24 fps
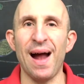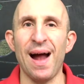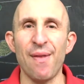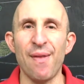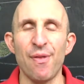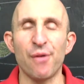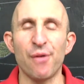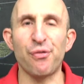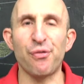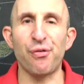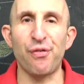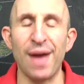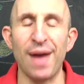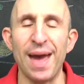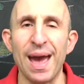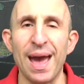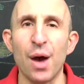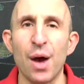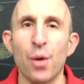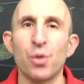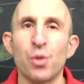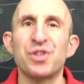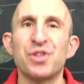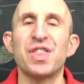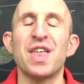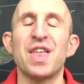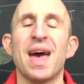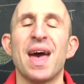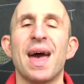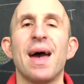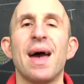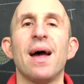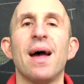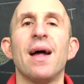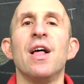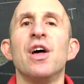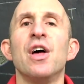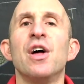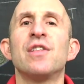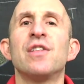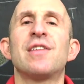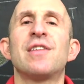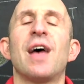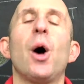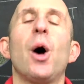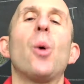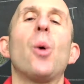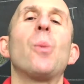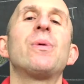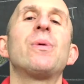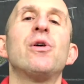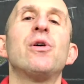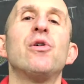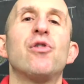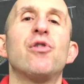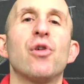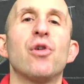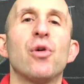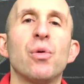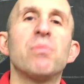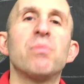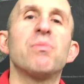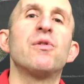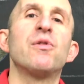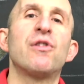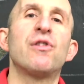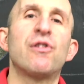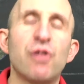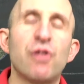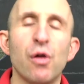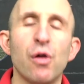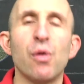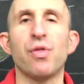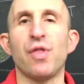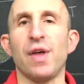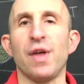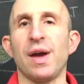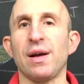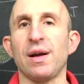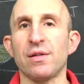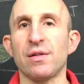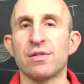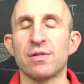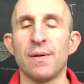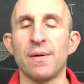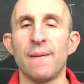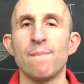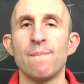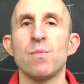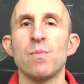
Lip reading: and the fear was there to help you do two things,